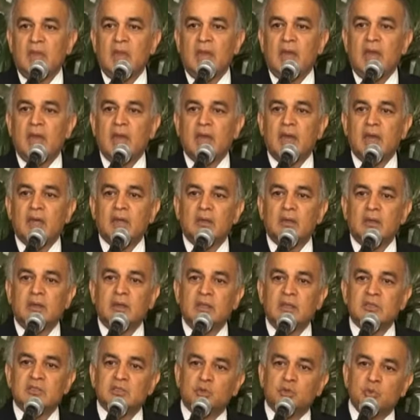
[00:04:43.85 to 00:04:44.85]

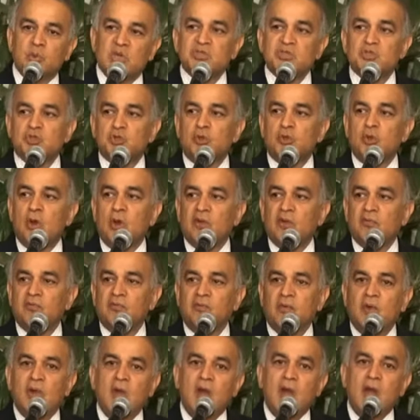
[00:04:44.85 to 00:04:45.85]
And it's a question
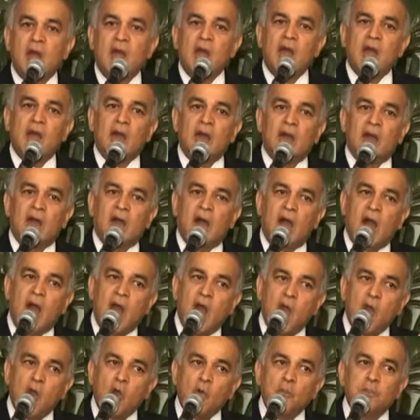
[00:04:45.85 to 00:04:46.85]
of
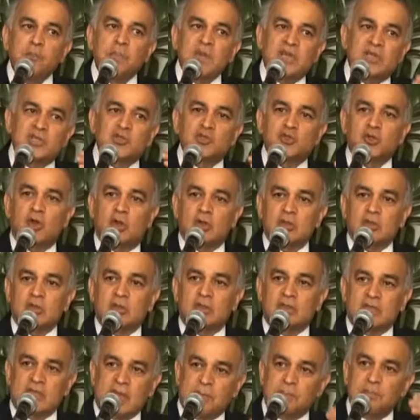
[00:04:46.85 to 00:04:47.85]
how big
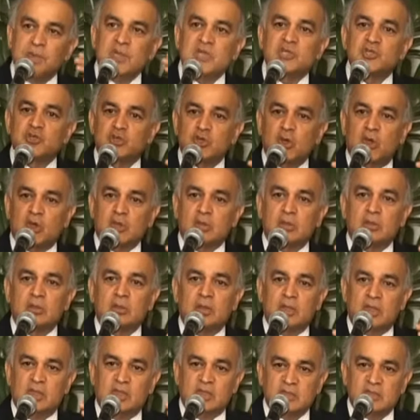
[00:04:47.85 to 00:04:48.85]
shot that big
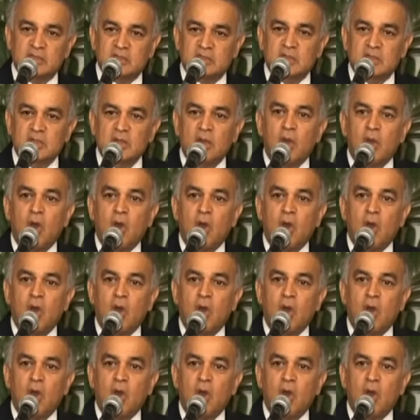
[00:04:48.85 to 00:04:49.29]
shot is,